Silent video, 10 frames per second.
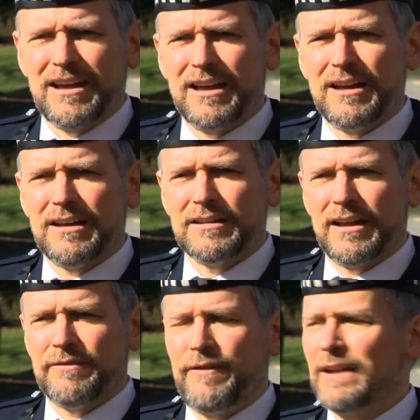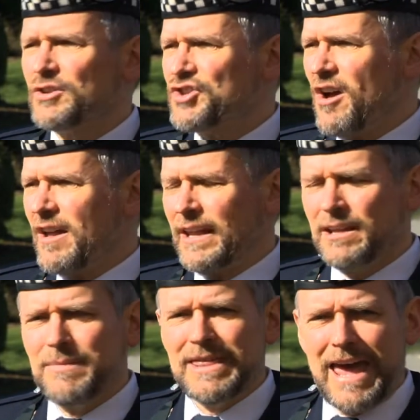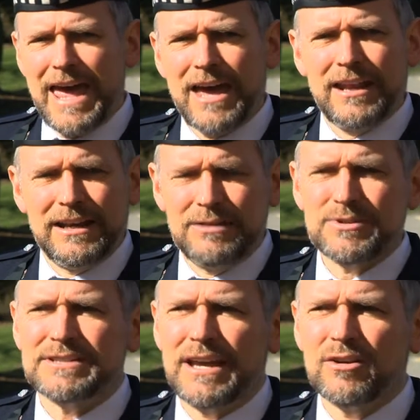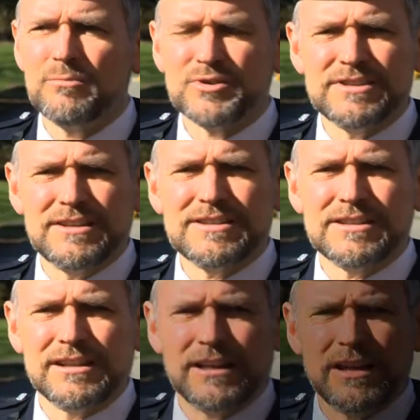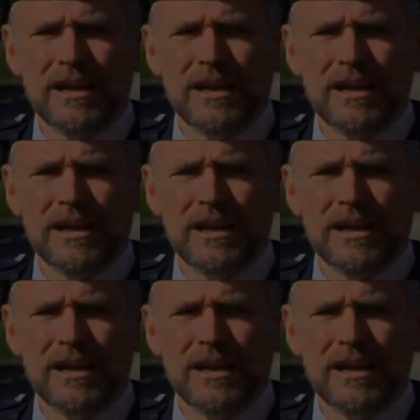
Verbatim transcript: Uh, a fatal shot hit him in the head, and he was dead almost instantly.